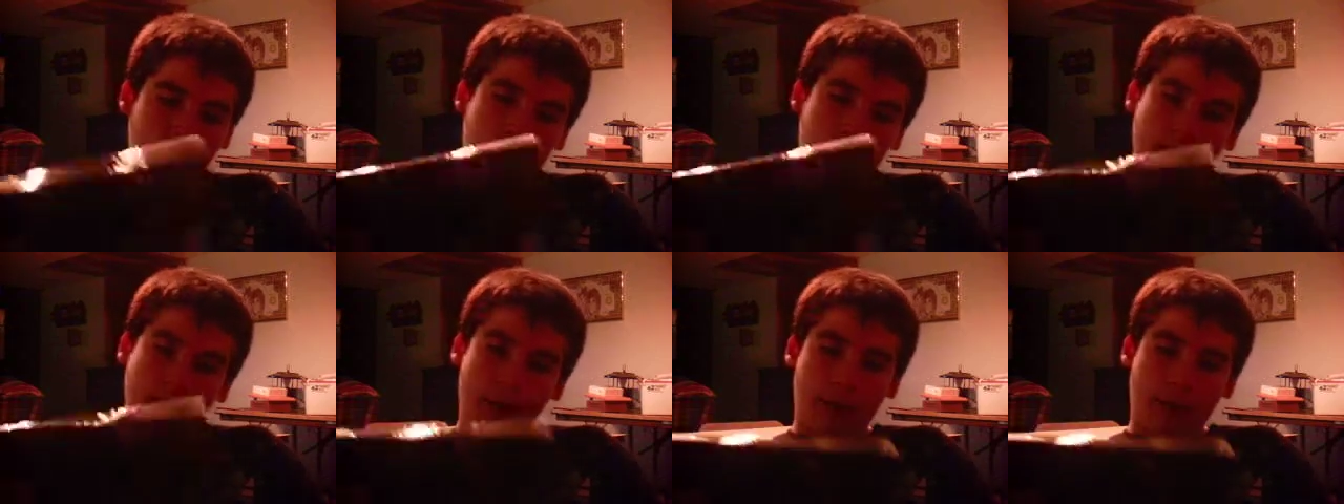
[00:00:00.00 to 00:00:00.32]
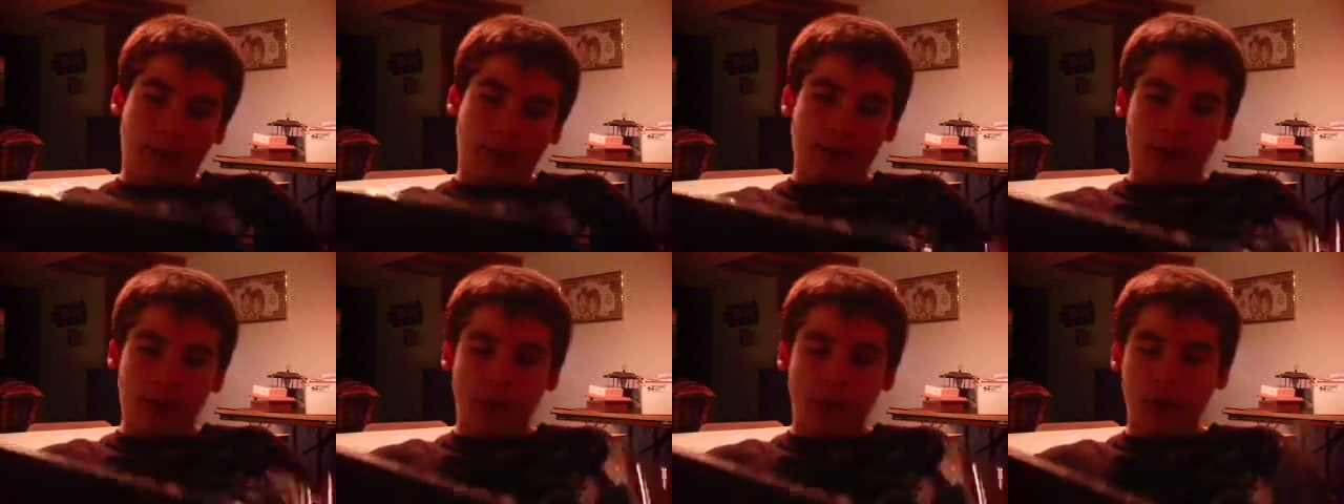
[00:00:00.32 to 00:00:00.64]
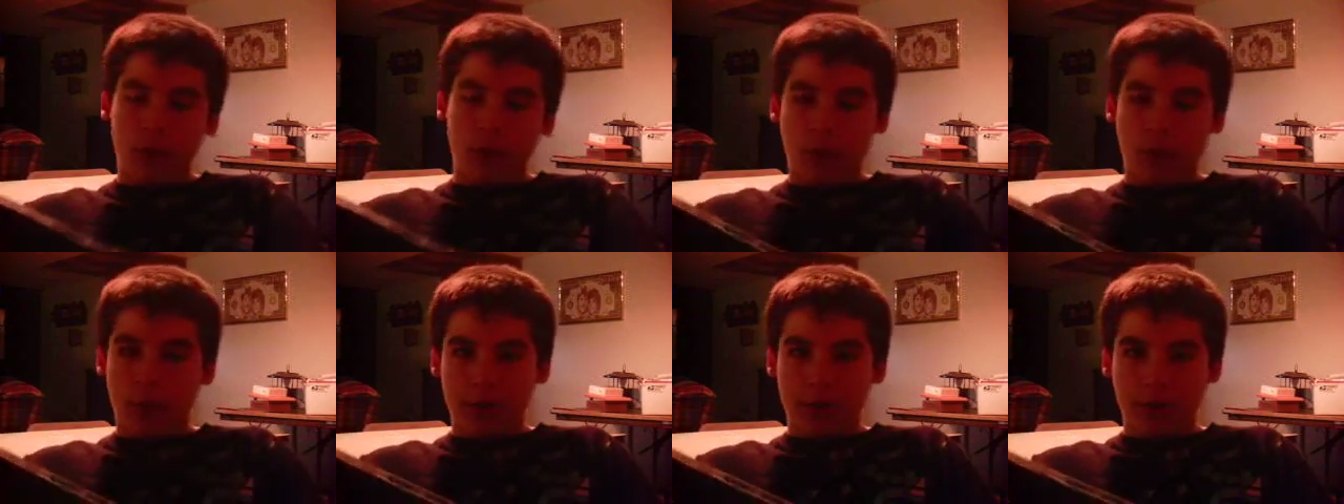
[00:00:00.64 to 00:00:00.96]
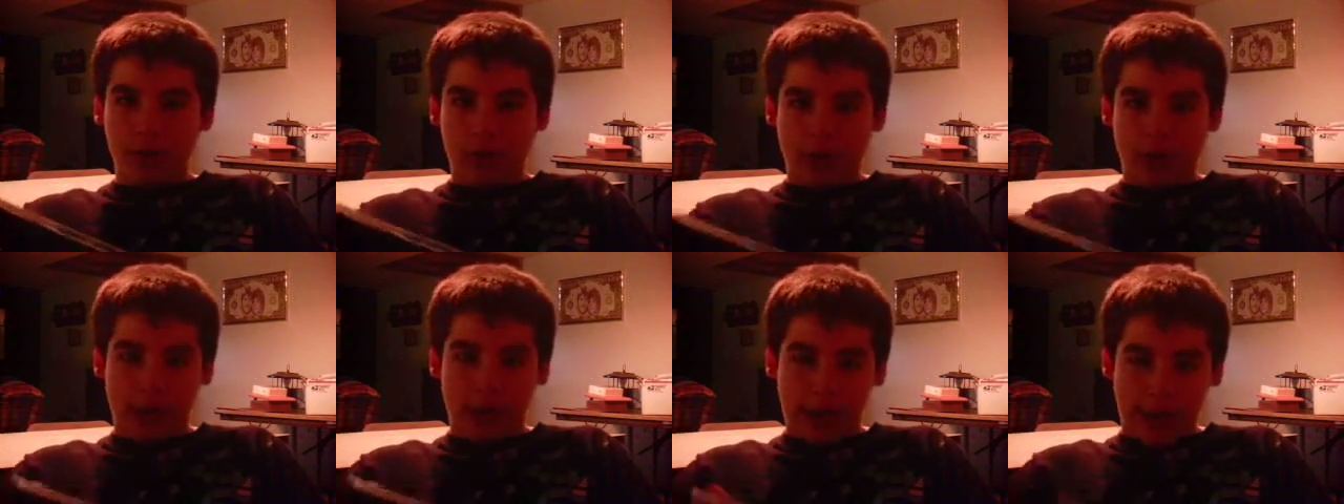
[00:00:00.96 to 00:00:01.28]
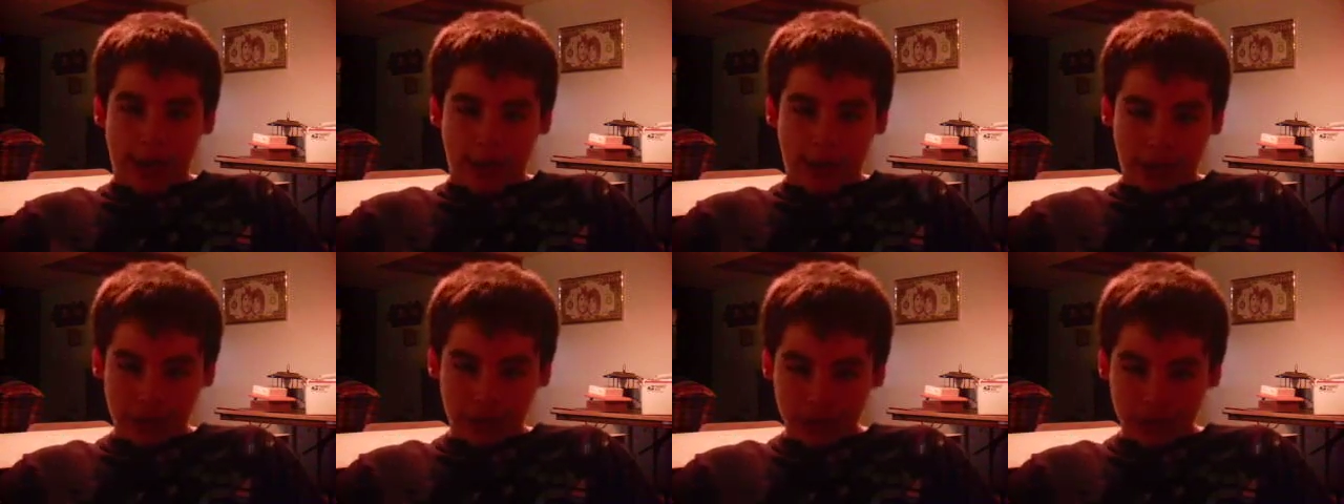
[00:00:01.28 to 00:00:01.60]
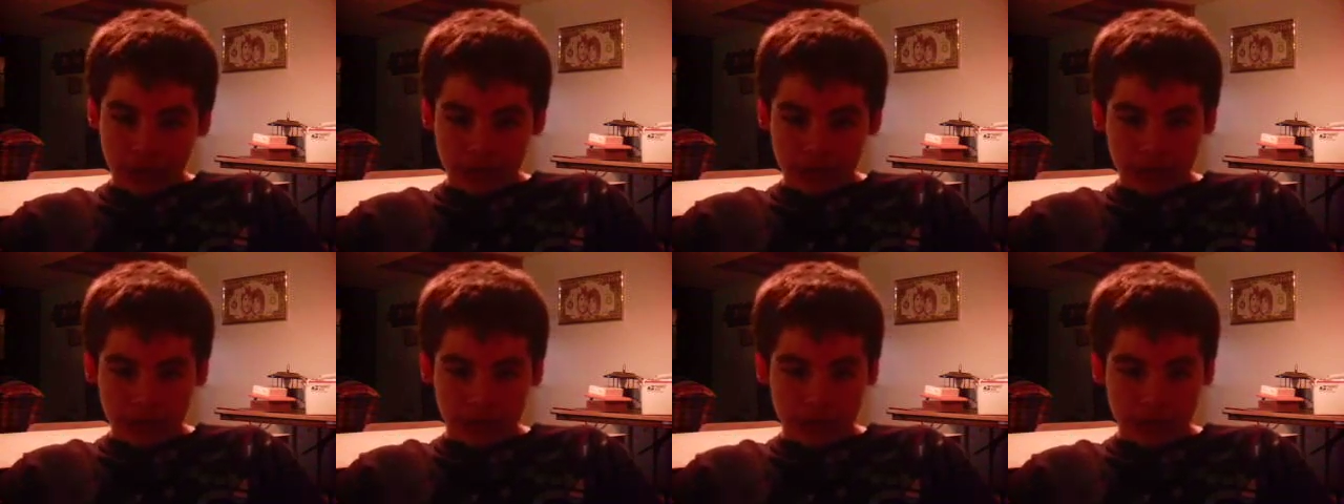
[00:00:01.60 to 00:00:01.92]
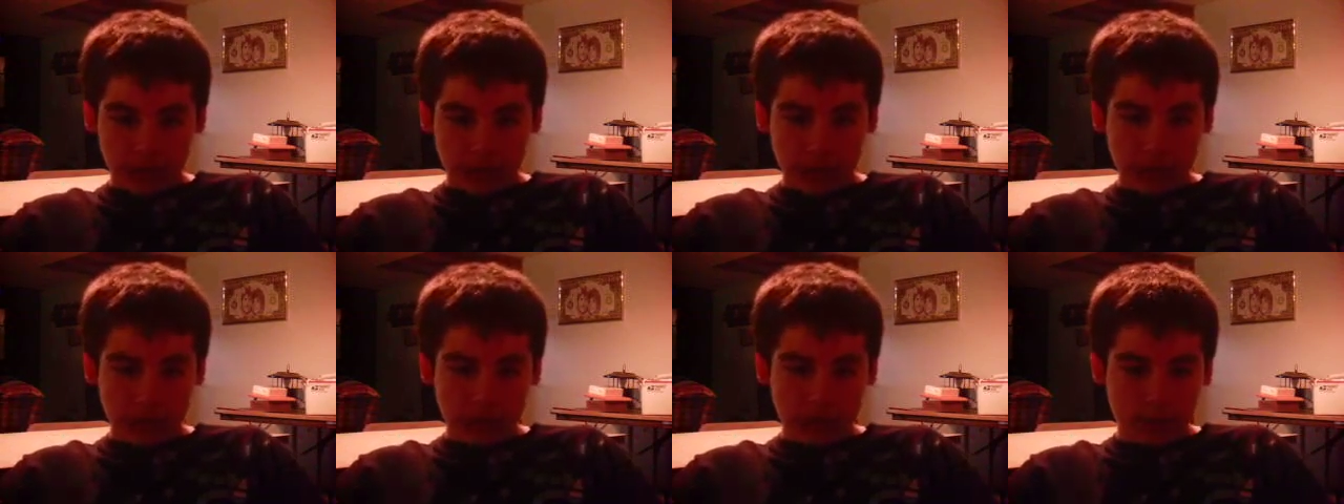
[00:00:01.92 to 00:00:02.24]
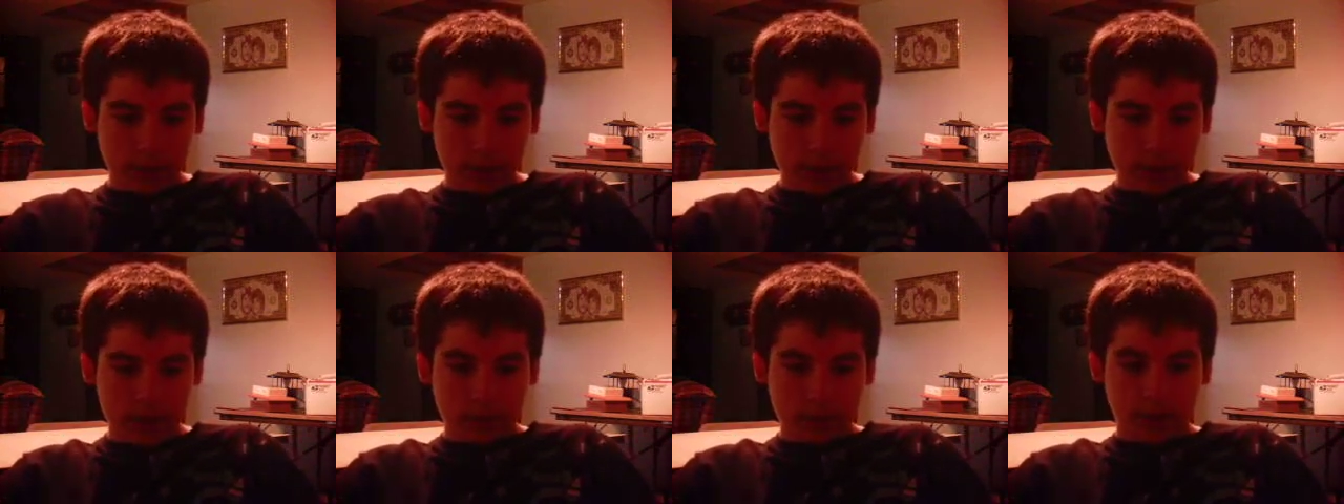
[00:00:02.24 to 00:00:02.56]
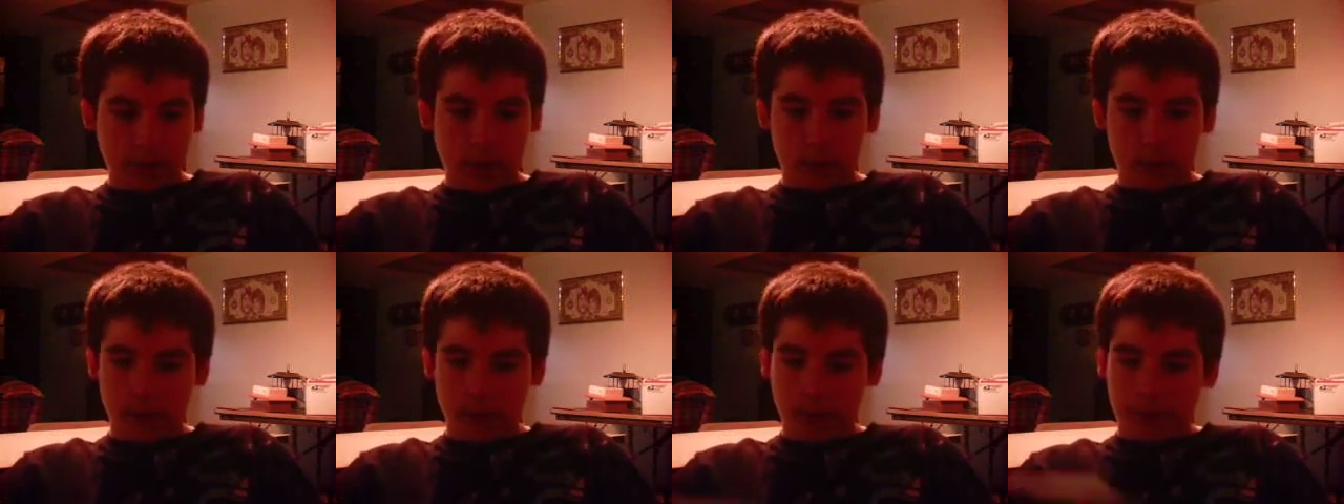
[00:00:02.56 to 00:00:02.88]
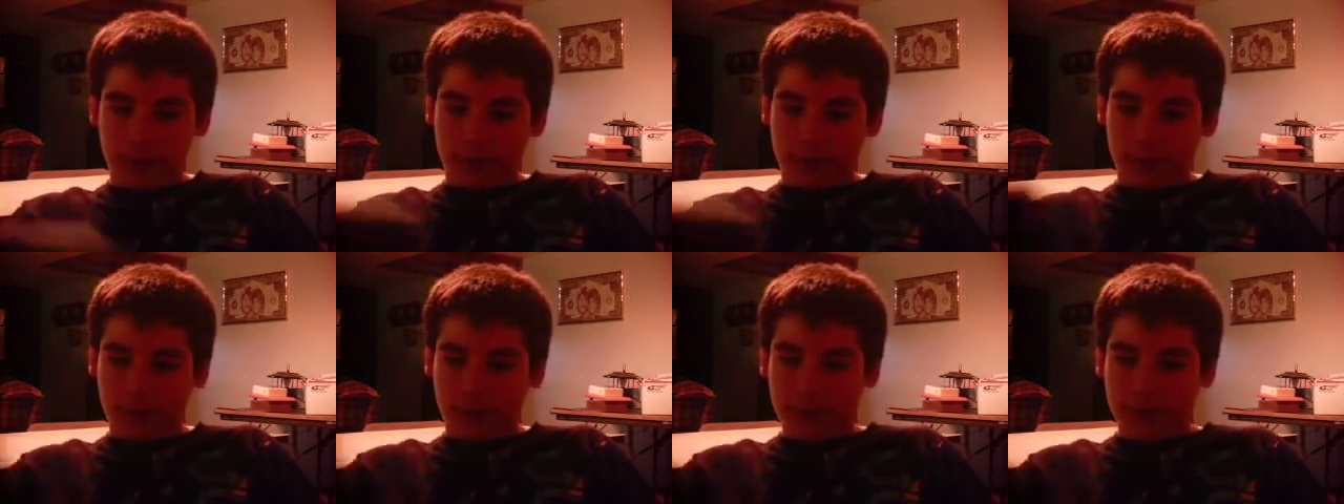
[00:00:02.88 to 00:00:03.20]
I failed one class. Or whatever.